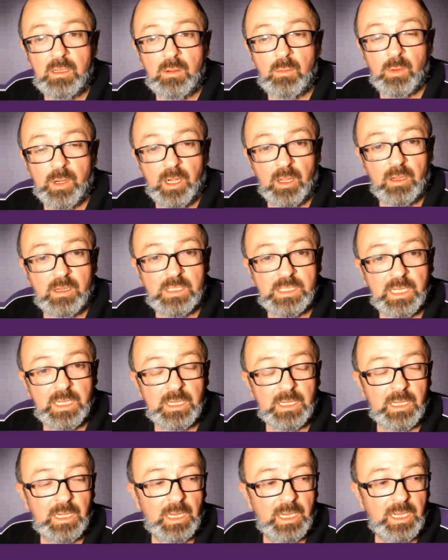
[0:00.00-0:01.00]
we don't
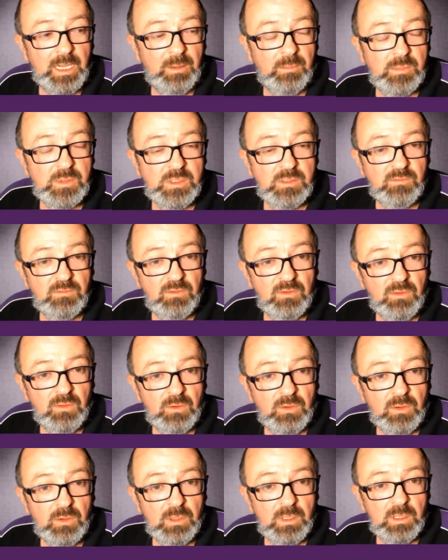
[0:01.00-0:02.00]
take names
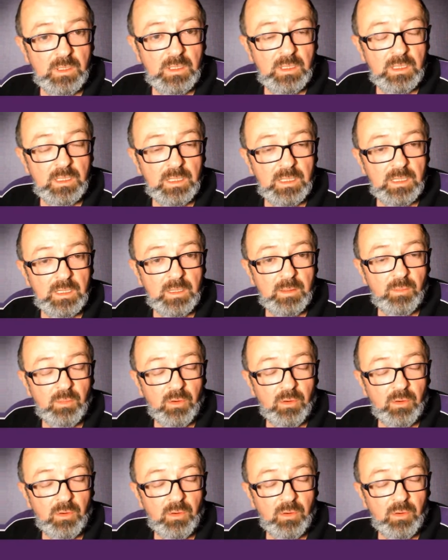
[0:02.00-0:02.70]
for uh,